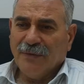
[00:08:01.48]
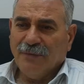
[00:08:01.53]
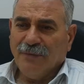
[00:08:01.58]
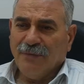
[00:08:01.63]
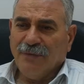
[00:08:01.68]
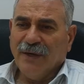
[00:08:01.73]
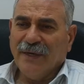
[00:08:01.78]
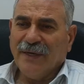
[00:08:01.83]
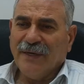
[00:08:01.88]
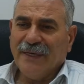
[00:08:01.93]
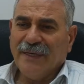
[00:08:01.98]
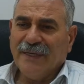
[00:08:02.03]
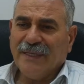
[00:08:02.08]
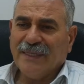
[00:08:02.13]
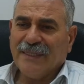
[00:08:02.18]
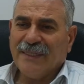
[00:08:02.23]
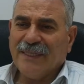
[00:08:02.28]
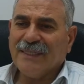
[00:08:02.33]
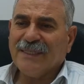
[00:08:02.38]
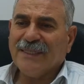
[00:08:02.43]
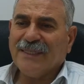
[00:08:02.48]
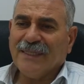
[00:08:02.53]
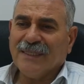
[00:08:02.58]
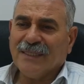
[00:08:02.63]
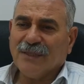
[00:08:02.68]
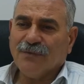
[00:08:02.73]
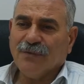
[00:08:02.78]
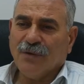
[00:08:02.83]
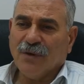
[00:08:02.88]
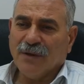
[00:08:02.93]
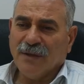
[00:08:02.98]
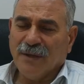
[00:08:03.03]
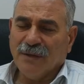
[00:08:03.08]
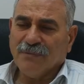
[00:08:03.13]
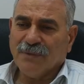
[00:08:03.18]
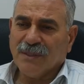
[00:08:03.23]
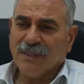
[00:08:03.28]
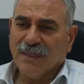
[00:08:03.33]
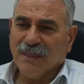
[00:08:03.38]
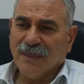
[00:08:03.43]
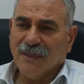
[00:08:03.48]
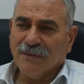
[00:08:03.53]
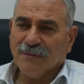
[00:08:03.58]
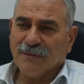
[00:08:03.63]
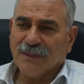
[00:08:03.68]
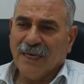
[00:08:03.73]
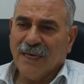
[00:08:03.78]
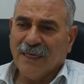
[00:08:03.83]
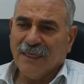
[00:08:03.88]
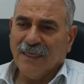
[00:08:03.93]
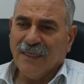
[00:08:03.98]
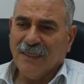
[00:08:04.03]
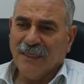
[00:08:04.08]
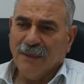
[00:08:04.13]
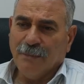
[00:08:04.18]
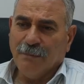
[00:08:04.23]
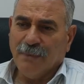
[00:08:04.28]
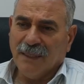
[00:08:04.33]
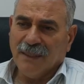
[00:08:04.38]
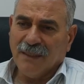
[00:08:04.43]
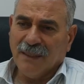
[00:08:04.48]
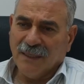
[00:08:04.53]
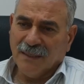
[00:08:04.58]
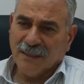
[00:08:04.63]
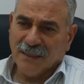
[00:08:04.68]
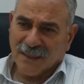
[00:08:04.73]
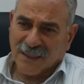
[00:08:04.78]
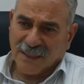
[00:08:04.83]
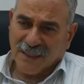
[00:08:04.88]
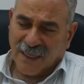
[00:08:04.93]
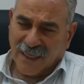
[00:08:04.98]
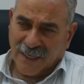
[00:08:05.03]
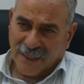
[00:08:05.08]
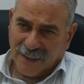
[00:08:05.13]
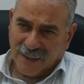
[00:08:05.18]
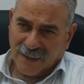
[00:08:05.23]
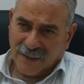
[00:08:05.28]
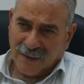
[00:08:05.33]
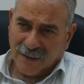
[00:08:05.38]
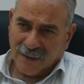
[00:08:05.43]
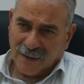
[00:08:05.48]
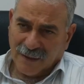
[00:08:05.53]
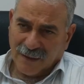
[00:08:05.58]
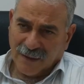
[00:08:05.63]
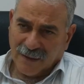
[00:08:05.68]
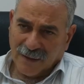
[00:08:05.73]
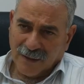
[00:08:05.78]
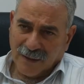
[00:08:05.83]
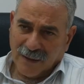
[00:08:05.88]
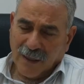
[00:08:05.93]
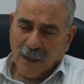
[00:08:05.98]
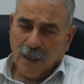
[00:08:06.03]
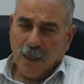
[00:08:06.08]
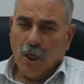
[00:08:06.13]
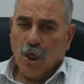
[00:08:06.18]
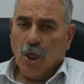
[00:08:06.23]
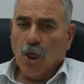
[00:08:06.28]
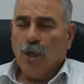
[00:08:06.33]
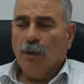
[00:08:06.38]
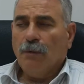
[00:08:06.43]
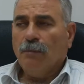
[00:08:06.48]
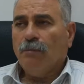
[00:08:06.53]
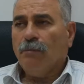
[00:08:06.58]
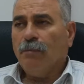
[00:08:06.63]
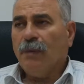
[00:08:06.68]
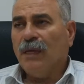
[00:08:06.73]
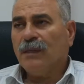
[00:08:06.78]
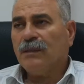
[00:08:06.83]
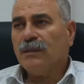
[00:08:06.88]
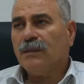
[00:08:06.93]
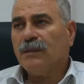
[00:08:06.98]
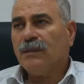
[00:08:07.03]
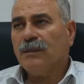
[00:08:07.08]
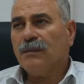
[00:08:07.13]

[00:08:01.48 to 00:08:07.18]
very existence for themselves an independent state. But